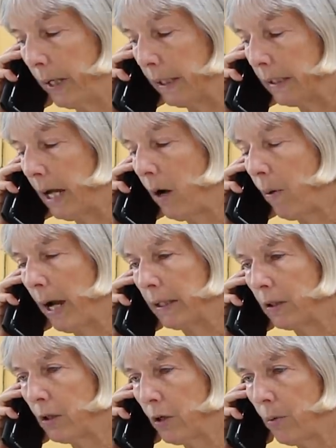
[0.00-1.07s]
right, now I
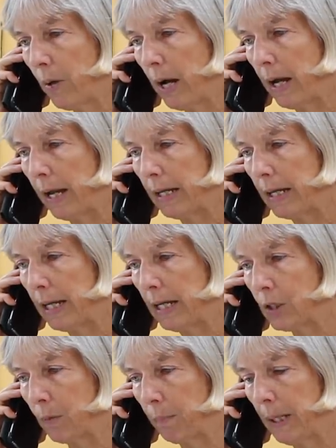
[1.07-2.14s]
know I
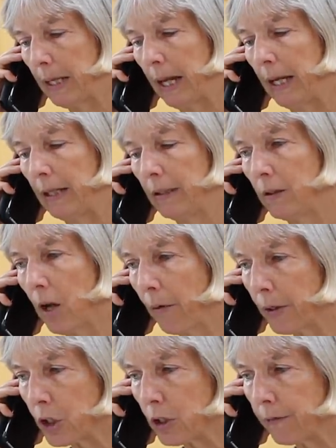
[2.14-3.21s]
need to pick a Norwich